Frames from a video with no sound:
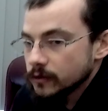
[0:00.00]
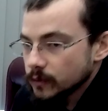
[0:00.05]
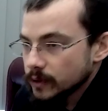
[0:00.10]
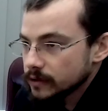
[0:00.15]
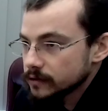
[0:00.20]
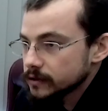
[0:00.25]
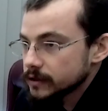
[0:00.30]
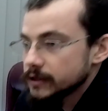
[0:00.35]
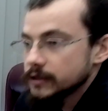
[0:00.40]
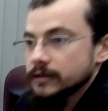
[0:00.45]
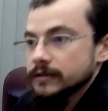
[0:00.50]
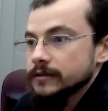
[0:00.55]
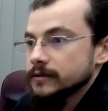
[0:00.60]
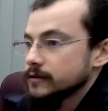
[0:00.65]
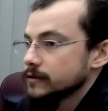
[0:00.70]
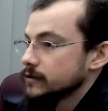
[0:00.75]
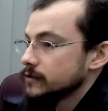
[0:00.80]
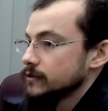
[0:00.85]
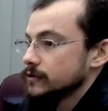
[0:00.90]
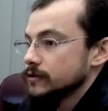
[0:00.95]
England.
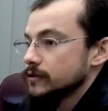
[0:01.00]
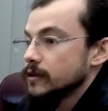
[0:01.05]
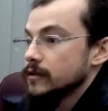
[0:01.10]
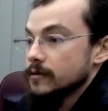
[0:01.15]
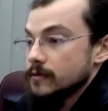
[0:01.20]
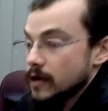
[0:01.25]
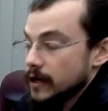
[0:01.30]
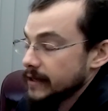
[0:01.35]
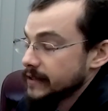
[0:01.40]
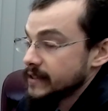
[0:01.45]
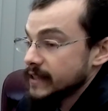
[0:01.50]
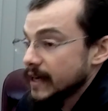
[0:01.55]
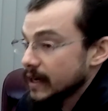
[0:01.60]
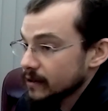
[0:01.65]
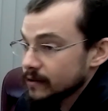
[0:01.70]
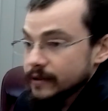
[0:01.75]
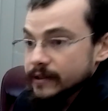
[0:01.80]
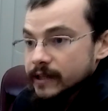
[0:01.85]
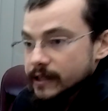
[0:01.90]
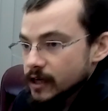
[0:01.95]

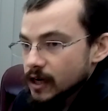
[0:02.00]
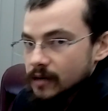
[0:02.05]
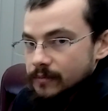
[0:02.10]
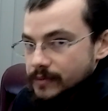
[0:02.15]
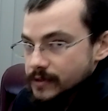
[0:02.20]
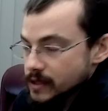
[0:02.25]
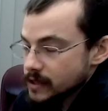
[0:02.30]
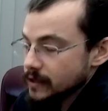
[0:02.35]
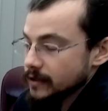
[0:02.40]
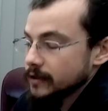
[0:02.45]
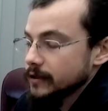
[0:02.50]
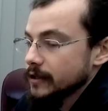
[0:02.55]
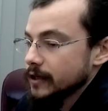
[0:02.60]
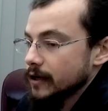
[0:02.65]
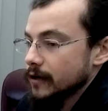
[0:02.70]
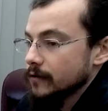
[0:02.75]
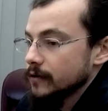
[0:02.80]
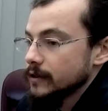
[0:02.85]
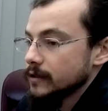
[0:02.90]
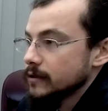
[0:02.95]
Exactly the opposite,
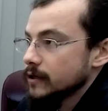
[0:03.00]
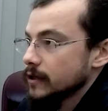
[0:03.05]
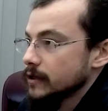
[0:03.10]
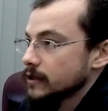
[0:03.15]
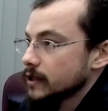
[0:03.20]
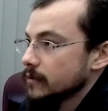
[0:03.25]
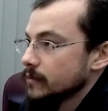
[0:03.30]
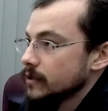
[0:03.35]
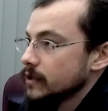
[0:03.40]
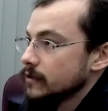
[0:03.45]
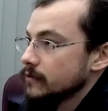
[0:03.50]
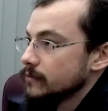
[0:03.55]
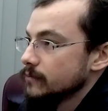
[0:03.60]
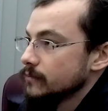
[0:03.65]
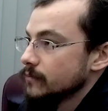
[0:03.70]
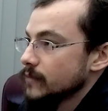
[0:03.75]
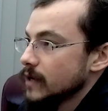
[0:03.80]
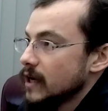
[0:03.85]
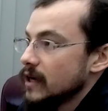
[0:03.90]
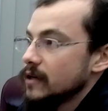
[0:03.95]
and it can be
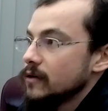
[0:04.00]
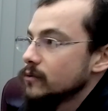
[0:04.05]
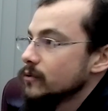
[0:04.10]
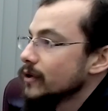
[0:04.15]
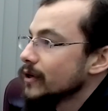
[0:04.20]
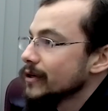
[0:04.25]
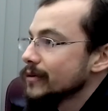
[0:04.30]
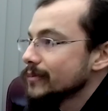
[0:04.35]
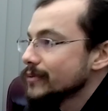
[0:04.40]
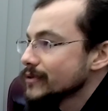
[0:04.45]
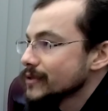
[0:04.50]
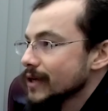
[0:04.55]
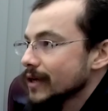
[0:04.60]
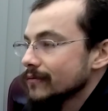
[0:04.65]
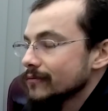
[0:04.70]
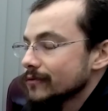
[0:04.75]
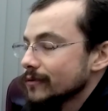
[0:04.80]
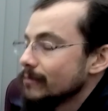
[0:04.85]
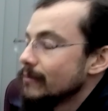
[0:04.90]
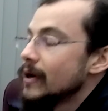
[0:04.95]
80 to
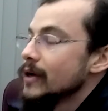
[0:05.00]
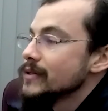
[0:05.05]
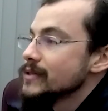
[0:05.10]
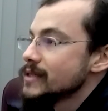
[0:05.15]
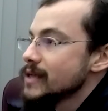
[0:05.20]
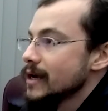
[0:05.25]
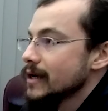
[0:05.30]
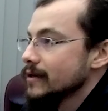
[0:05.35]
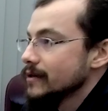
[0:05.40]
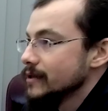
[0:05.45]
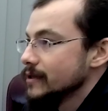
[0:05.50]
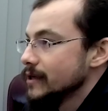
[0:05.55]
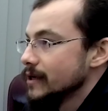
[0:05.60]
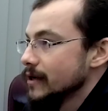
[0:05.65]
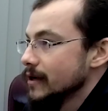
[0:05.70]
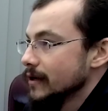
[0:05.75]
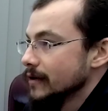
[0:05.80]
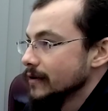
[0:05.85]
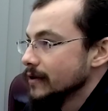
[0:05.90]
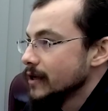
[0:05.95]
100% for months out of the
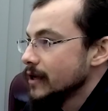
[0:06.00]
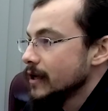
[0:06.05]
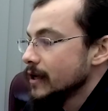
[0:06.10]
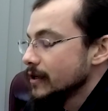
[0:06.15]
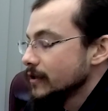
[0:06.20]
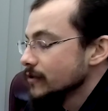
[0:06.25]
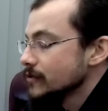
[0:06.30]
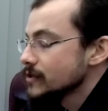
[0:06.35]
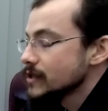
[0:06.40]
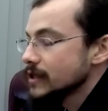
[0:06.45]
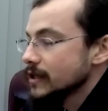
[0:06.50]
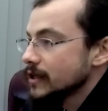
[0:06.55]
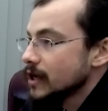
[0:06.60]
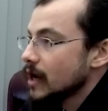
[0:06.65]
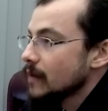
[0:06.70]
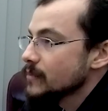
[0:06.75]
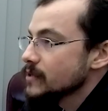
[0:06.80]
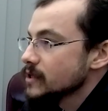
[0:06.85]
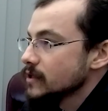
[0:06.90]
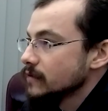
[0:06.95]
year. And you'll see an
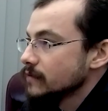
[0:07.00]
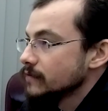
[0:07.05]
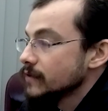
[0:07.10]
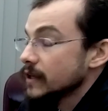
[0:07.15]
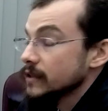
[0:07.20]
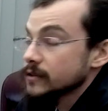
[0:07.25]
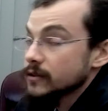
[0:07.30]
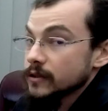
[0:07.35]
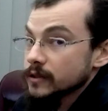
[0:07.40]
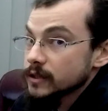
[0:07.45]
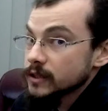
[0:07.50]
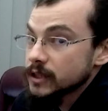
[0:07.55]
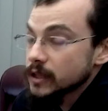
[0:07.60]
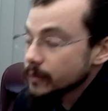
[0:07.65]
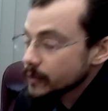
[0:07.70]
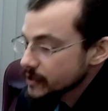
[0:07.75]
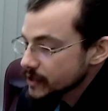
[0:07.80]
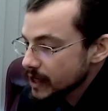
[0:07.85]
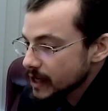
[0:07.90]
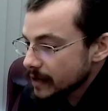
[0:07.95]
opposite effect during the
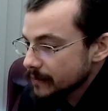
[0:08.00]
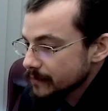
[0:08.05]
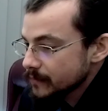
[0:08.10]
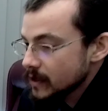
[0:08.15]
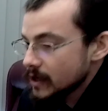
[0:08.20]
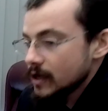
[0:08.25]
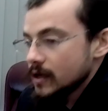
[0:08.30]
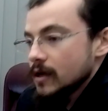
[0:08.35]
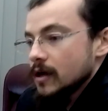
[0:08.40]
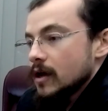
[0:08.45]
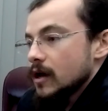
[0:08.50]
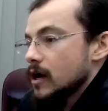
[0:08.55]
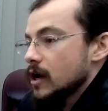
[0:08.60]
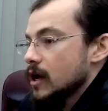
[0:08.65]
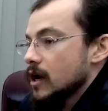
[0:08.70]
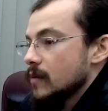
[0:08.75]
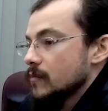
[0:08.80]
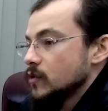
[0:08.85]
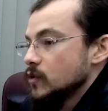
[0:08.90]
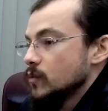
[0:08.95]
summertime.
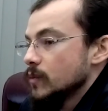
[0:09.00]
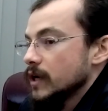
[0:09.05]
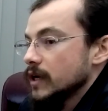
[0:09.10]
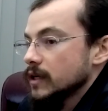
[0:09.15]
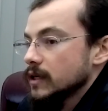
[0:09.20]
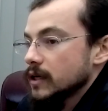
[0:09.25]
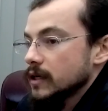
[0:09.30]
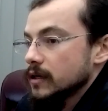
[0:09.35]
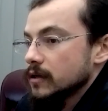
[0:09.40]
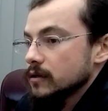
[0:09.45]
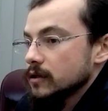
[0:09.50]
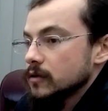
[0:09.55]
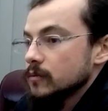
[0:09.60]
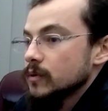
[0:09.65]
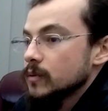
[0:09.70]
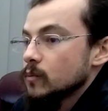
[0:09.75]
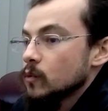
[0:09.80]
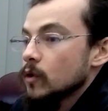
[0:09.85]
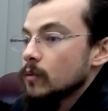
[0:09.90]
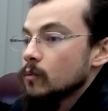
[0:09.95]
You might get a little
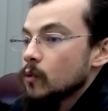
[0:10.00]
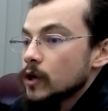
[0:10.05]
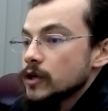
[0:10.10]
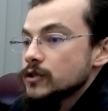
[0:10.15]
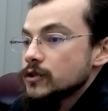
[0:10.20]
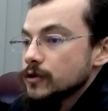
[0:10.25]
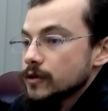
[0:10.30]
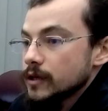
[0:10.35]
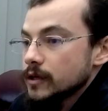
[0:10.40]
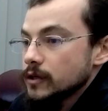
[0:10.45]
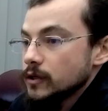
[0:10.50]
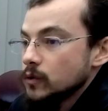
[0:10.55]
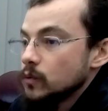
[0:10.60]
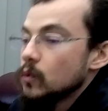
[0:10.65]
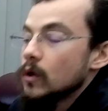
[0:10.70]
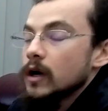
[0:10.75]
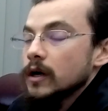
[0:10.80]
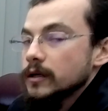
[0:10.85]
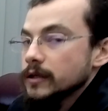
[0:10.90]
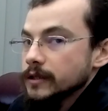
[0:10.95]
bit more moisture than you
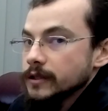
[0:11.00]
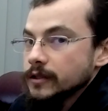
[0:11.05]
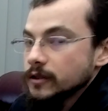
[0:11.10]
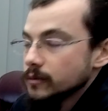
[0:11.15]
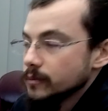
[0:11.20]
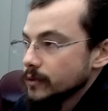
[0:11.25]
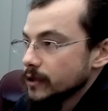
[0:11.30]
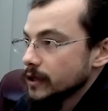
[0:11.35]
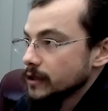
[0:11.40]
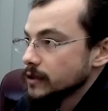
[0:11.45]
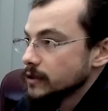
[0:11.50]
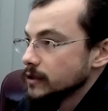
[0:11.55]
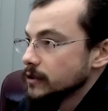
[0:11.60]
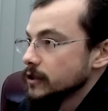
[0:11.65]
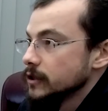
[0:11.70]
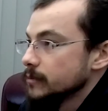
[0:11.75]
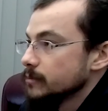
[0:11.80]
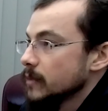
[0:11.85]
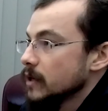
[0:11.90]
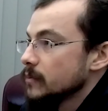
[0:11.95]
want in your bud.
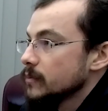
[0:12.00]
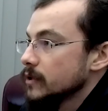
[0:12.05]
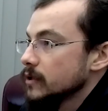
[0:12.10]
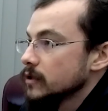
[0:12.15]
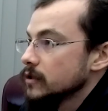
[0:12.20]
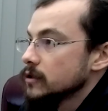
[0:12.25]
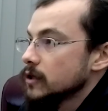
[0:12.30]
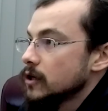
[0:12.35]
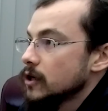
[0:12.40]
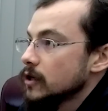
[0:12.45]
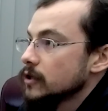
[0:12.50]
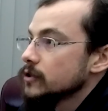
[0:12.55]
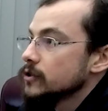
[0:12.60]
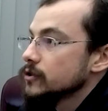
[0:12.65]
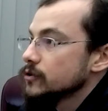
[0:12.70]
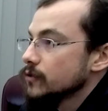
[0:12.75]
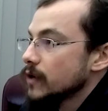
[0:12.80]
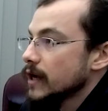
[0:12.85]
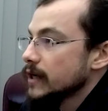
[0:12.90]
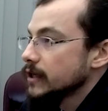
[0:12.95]
It might be a little harder to
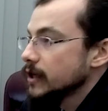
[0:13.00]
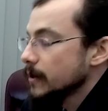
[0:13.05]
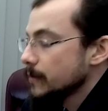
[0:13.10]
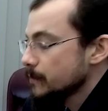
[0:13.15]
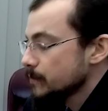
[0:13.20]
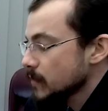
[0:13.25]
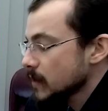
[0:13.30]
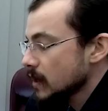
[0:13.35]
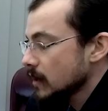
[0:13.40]
grind up.